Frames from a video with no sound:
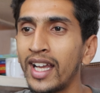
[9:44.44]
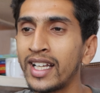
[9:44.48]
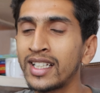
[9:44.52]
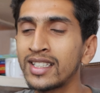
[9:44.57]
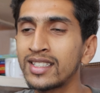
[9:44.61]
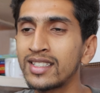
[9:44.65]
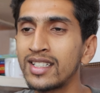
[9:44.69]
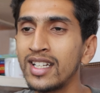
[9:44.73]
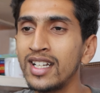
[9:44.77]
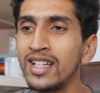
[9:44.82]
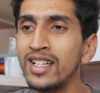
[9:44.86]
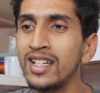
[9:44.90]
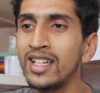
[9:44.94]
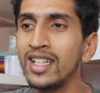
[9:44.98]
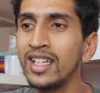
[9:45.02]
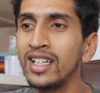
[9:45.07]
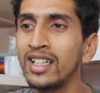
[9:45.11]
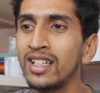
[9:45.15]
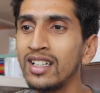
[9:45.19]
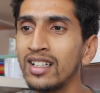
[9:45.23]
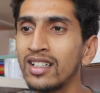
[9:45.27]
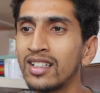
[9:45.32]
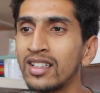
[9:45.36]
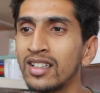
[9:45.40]

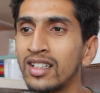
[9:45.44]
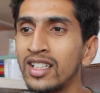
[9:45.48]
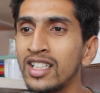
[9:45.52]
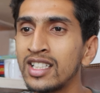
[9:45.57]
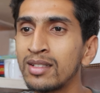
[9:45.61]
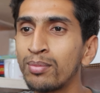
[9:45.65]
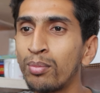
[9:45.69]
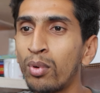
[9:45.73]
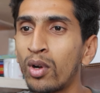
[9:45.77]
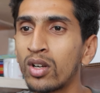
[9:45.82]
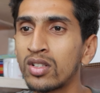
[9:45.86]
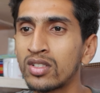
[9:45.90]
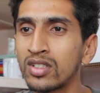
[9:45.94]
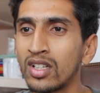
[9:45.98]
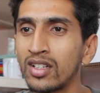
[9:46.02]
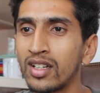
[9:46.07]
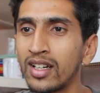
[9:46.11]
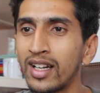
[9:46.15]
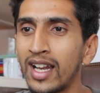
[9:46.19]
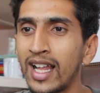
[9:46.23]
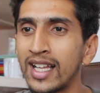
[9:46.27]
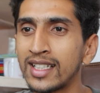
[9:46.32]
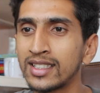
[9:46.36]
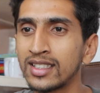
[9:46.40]
extending this
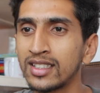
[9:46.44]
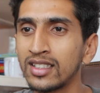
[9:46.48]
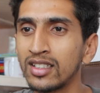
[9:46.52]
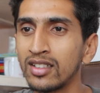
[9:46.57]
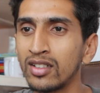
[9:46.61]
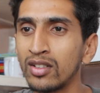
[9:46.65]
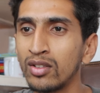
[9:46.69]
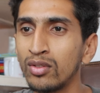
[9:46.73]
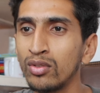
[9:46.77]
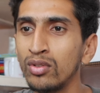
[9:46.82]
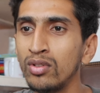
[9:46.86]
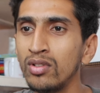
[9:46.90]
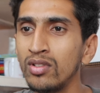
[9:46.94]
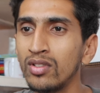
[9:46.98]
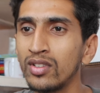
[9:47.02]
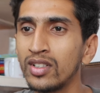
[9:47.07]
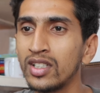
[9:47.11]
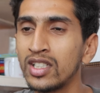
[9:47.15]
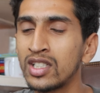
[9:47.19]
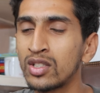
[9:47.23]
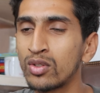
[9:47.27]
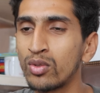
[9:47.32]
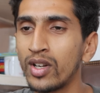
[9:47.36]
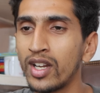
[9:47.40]
person class
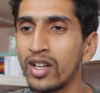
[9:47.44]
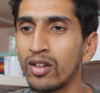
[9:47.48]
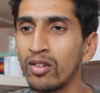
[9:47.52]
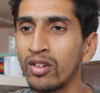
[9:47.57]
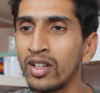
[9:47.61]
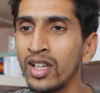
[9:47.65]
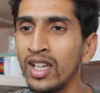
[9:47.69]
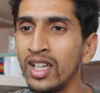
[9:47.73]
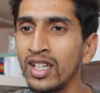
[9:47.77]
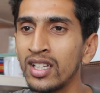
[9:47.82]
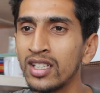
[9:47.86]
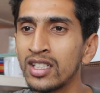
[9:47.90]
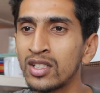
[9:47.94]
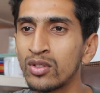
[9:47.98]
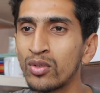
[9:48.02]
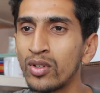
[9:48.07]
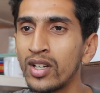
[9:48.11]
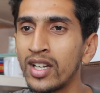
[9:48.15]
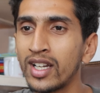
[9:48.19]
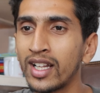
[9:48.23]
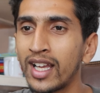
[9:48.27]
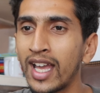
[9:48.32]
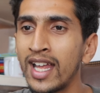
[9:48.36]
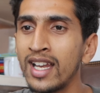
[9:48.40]
to student. Okay,
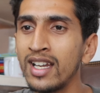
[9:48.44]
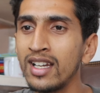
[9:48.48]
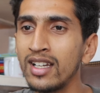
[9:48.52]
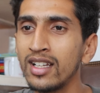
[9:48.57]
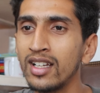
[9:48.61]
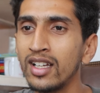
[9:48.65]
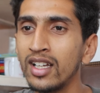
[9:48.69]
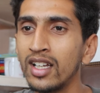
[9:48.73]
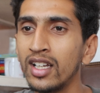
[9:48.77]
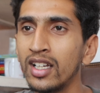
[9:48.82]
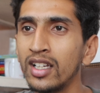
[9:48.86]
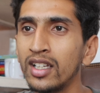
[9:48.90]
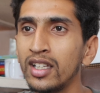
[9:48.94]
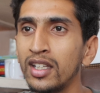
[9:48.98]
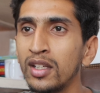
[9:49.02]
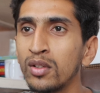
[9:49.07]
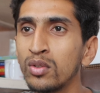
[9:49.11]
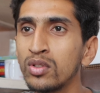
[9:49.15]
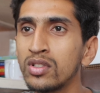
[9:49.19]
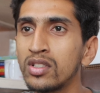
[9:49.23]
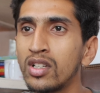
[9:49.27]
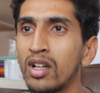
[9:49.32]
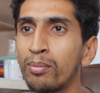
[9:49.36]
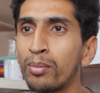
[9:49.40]
student can
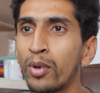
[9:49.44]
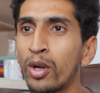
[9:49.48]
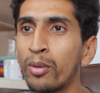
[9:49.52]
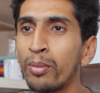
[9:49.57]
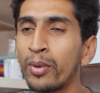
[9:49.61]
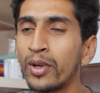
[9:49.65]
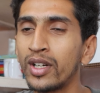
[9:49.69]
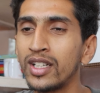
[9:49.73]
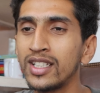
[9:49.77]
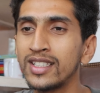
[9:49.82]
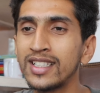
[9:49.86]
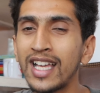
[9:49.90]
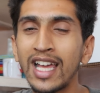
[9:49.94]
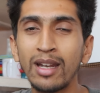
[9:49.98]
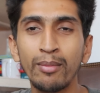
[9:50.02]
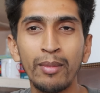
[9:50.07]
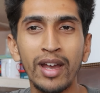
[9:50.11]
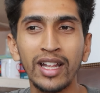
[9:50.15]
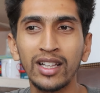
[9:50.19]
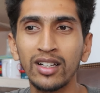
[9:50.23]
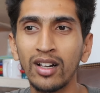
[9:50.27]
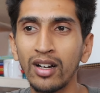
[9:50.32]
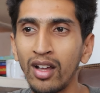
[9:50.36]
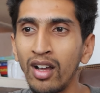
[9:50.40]
use the properties
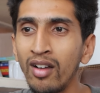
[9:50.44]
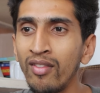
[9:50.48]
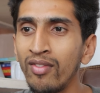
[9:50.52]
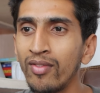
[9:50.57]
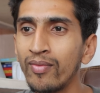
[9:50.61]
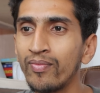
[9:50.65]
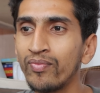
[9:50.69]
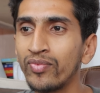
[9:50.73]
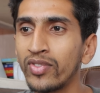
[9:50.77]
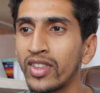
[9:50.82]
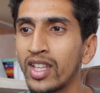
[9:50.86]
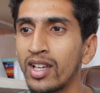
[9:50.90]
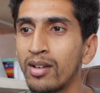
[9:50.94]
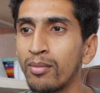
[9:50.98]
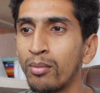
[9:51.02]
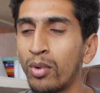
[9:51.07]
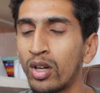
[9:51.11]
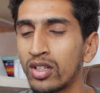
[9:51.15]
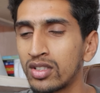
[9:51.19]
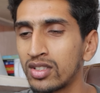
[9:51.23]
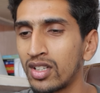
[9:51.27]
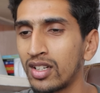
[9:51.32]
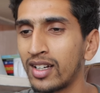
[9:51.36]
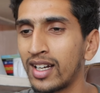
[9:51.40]
and method of
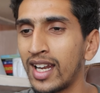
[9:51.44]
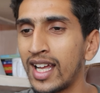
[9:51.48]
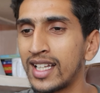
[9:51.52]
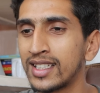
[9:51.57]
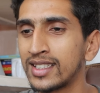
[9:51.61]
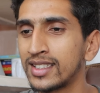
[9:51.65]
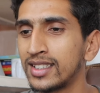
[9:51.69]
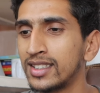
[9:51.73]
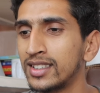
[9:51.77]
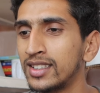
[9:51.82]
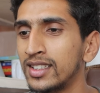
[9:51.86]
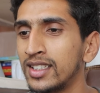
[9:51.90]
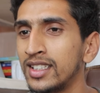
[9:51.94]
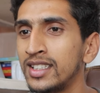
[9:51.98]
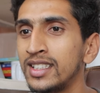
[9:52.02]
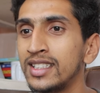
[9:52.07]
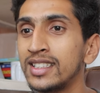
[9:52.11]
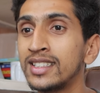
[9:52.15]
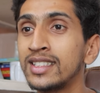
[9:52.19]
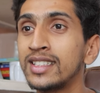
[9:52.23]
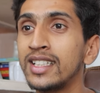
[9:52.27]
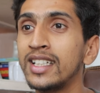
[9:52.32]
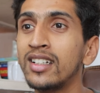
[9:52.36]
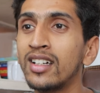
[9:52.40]
person class. This
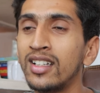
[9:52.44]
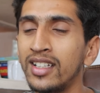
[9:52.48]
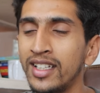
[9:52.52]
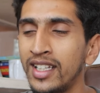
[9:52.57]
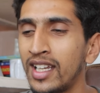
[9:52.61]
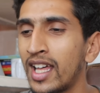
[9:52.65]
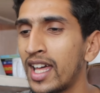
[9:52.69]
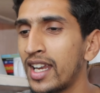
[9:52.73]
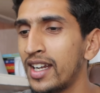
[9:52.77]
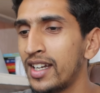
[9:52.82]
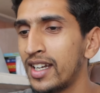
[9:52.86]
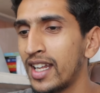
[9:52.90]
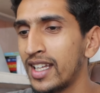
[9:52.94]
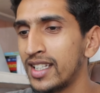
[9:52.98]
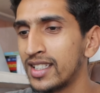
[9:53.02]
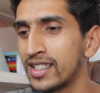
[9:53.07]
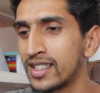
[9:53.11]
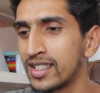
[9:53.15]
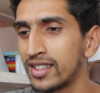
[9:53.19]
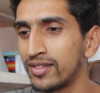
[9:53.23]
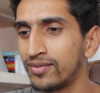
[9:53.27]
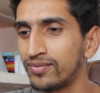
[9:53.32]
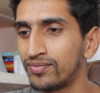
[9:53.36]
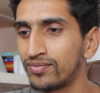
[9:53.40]
is single
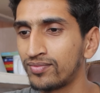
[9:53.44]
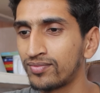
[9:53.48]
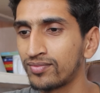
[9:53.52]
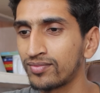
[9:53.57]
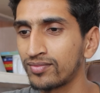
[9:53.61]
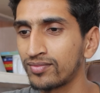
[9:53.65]
inheritance.